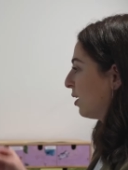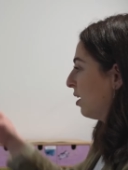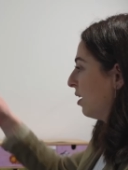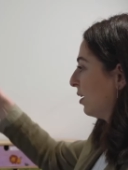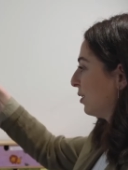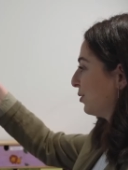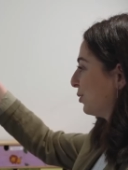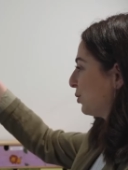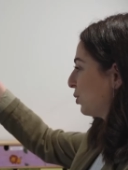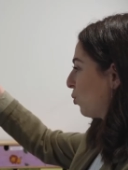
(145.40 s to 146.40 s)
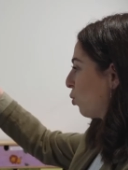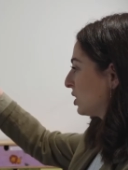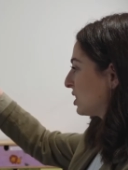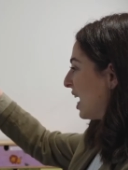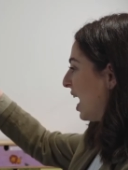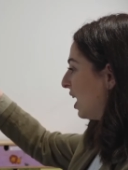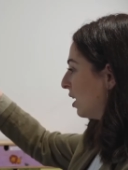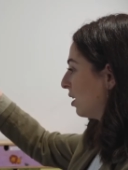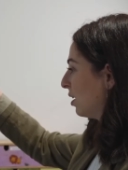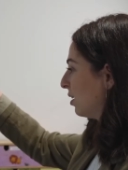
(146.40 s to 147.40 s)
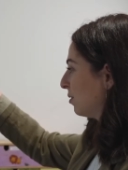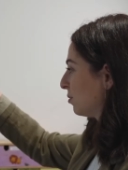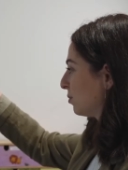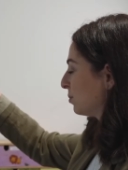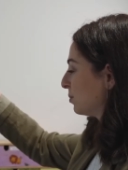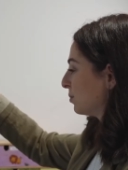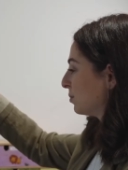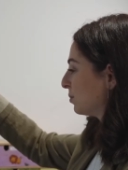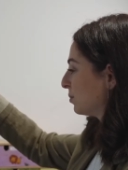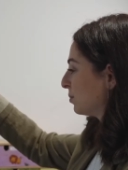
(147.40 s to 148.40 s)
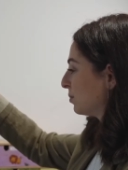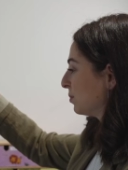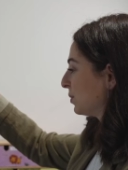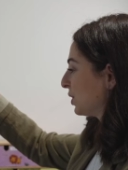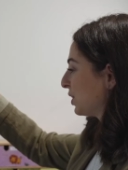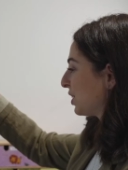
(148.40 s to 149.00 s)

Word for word: to share drawing and games,